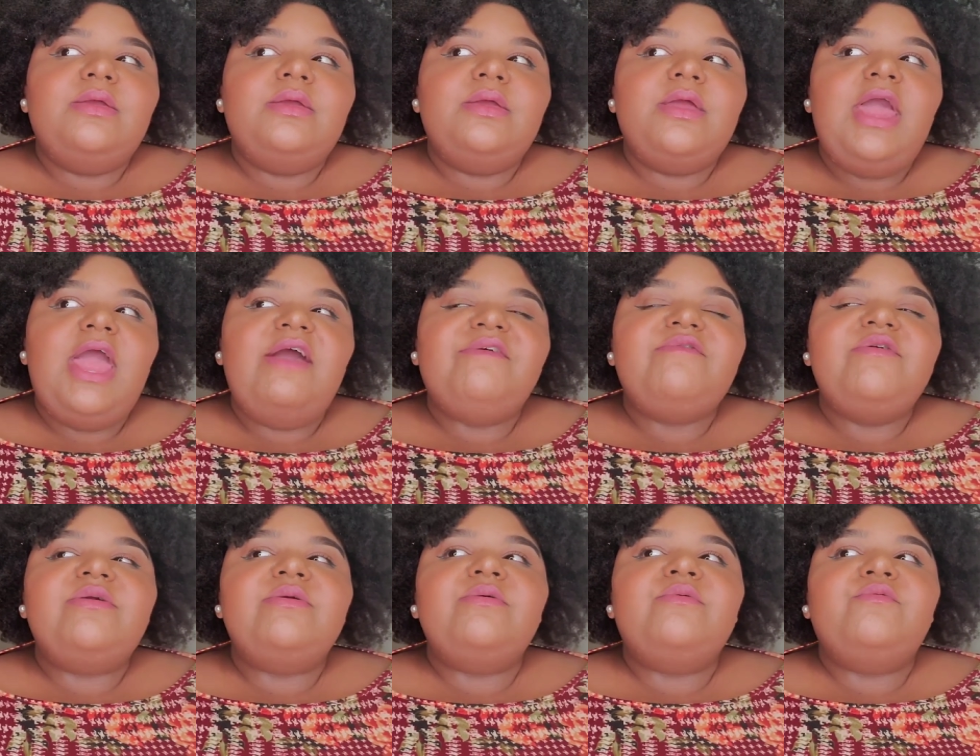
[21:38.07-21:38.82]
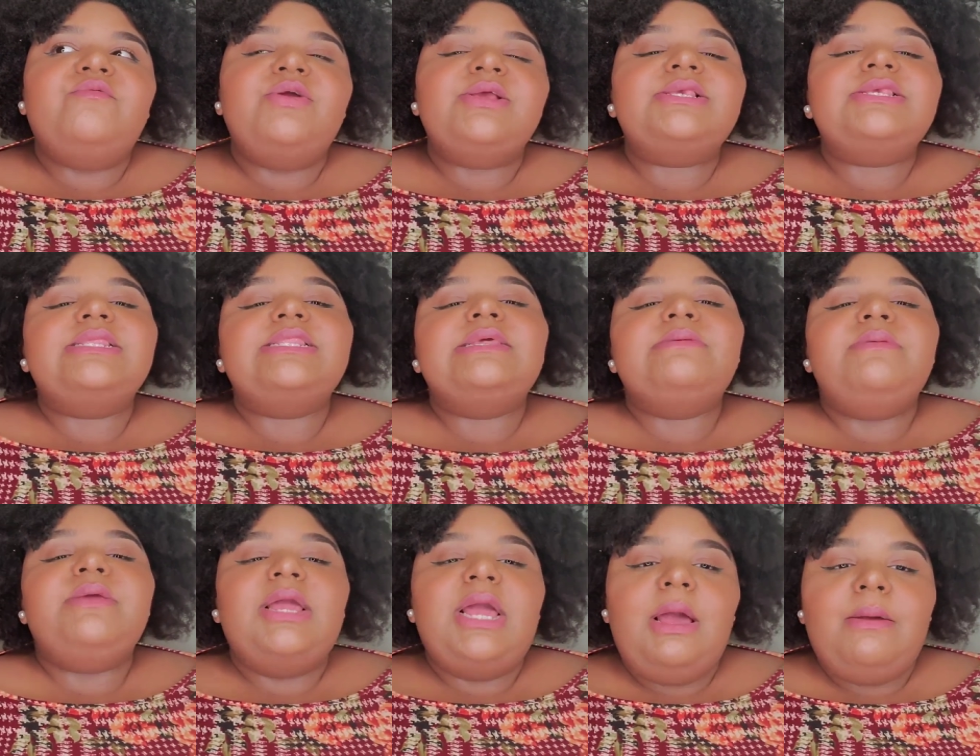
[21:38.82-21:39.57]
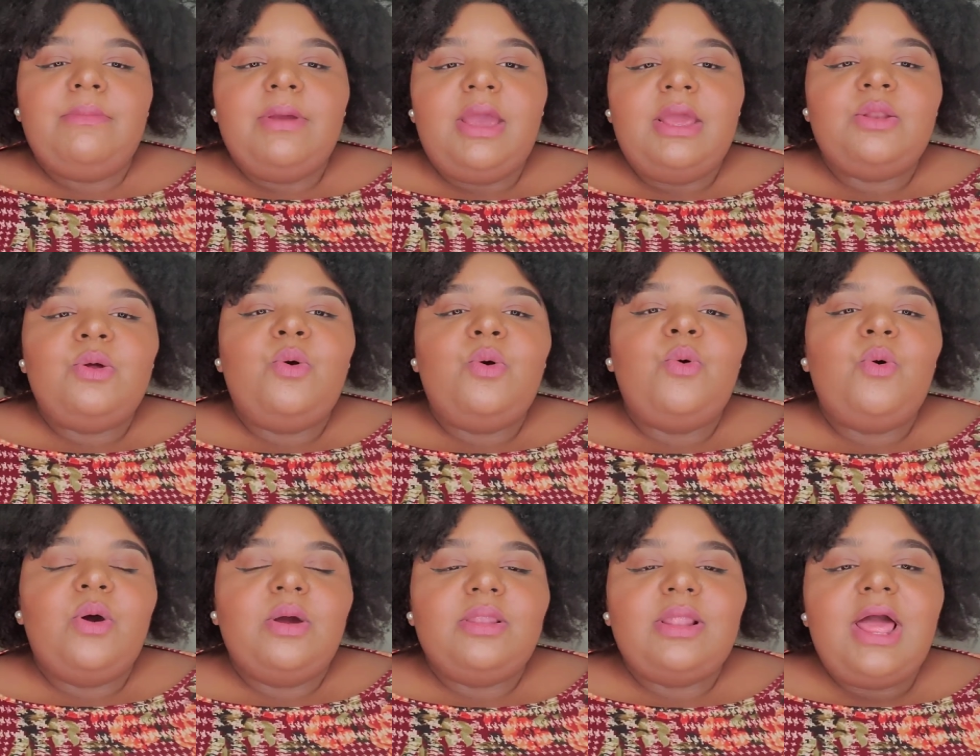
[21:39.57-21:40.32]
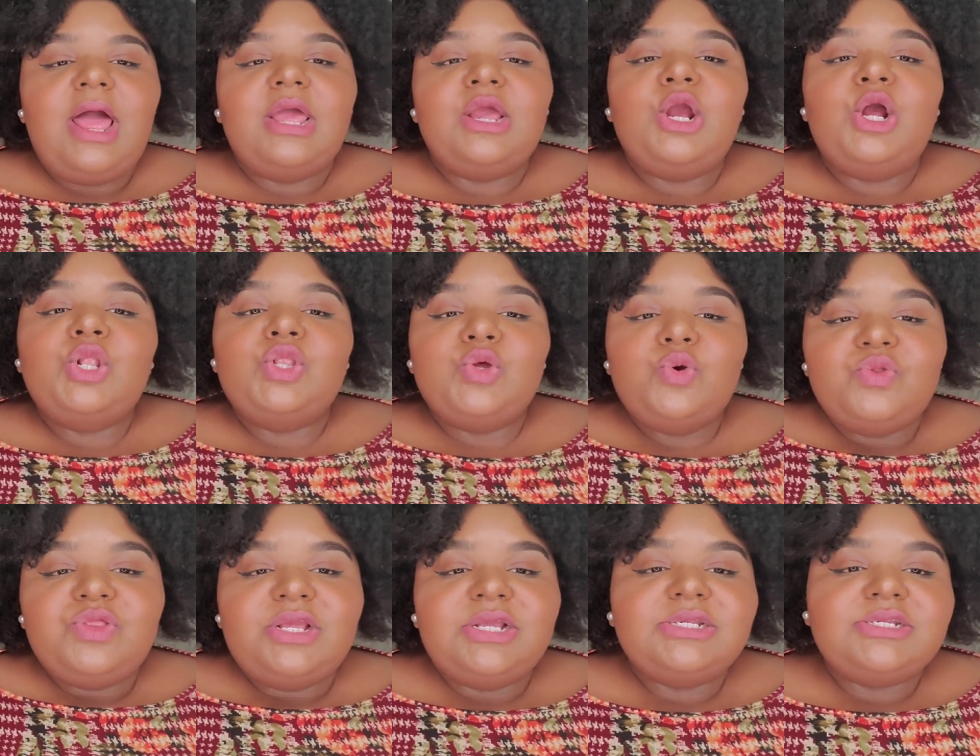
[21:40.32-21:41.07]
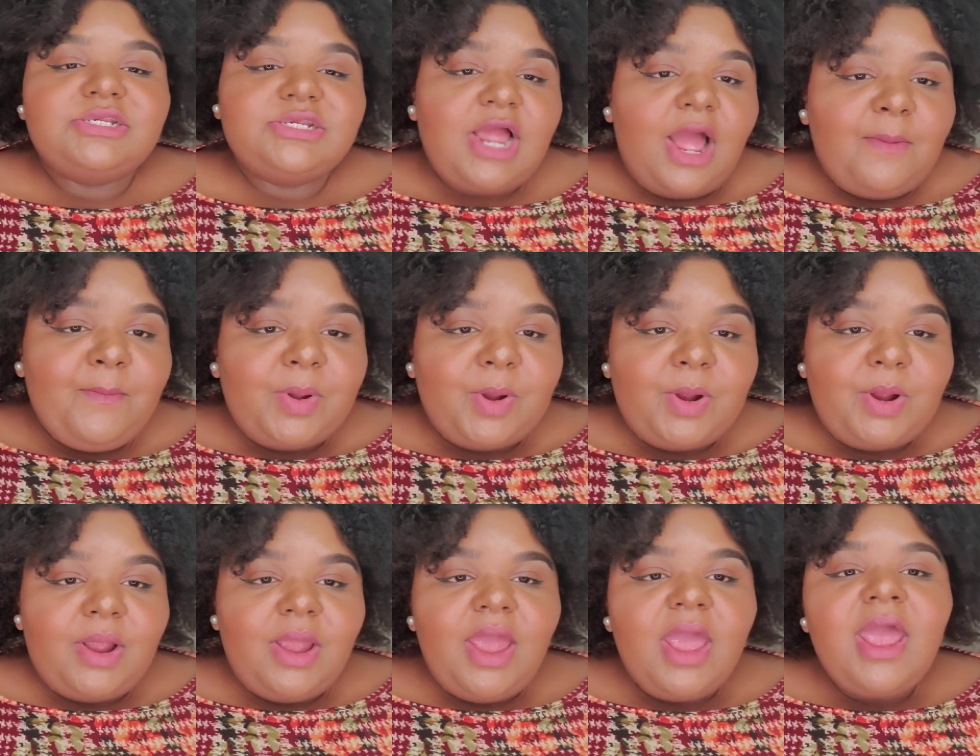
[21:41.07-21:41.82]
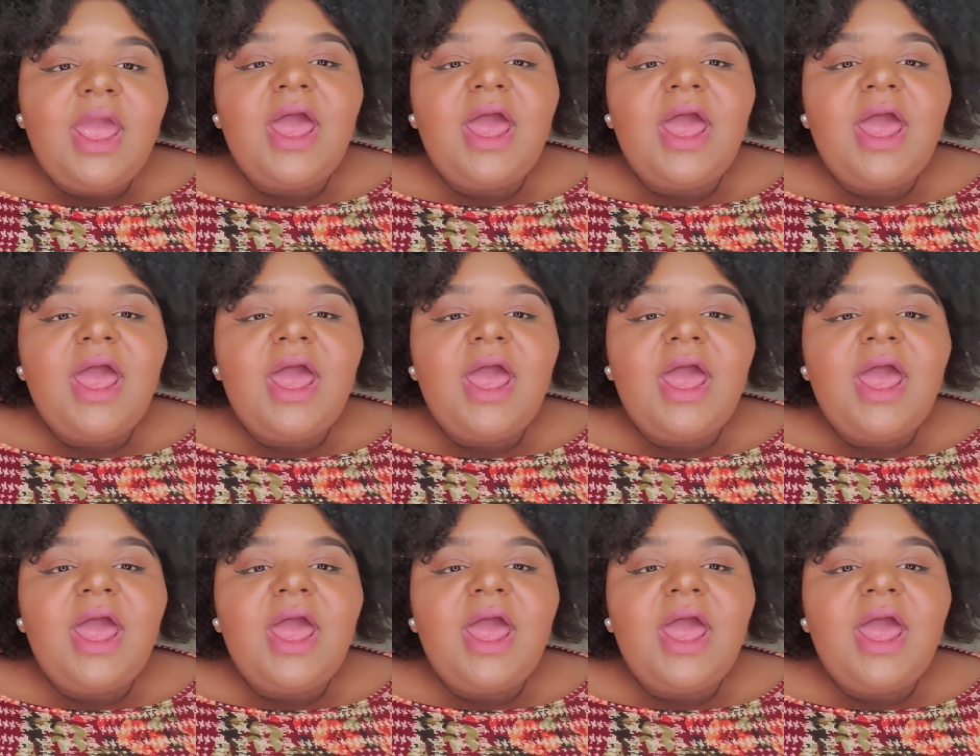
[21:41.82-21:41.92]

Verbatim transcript: having recently become an online clothing shopper,